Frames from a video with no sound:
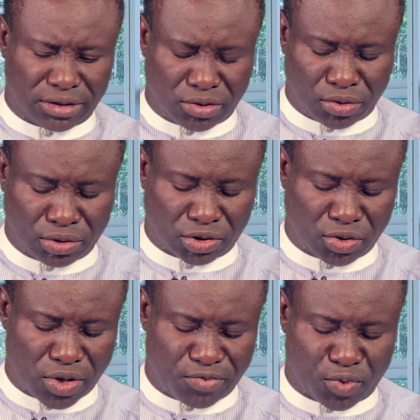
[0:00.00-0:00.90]
don't
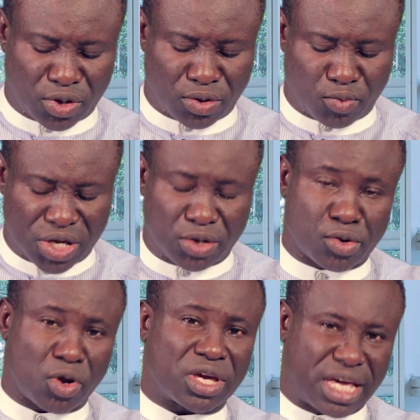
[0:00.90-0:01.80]
know if we
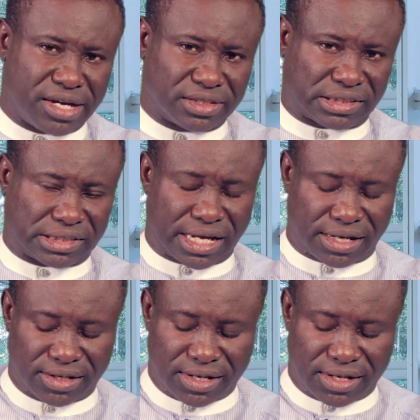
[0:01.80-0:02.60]
grow kales here.